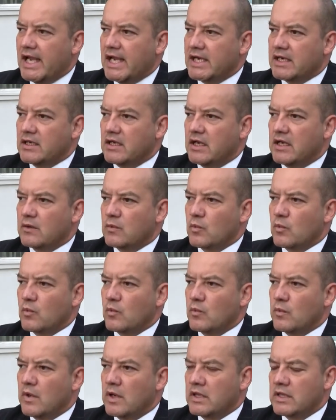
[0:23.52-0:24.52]
and
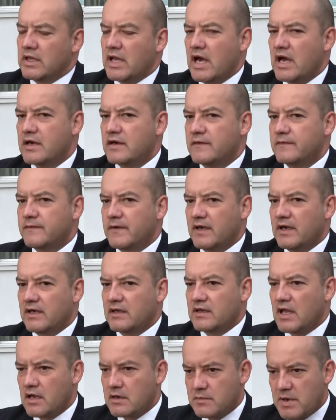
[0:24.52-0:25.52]

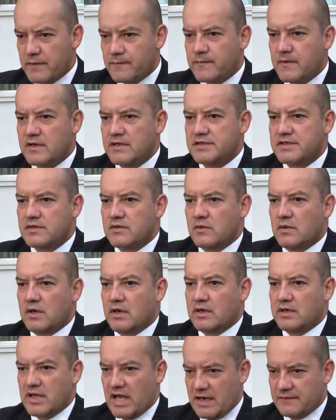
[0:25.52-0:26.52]
a lot of my friends who
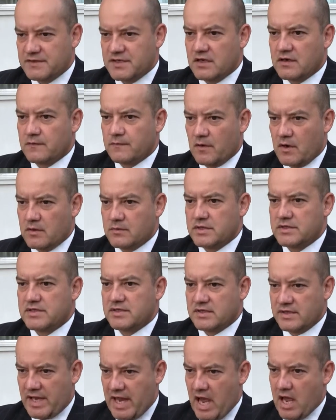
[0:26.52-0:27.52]
are livestock farmers,
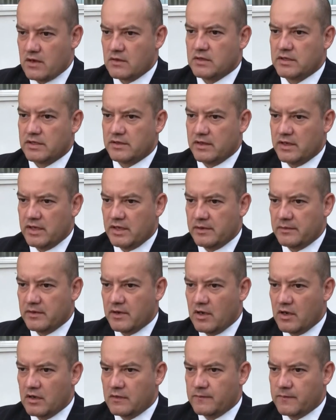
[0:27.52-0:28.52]
cattle and
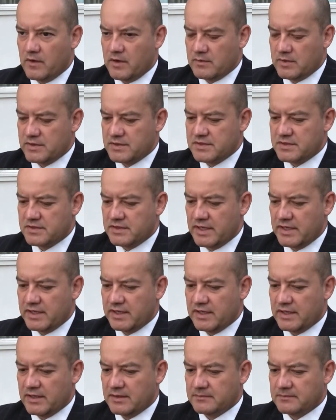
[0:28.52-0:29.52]
hog farmers,
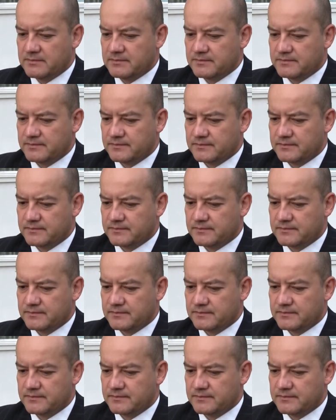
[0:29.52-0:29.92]
they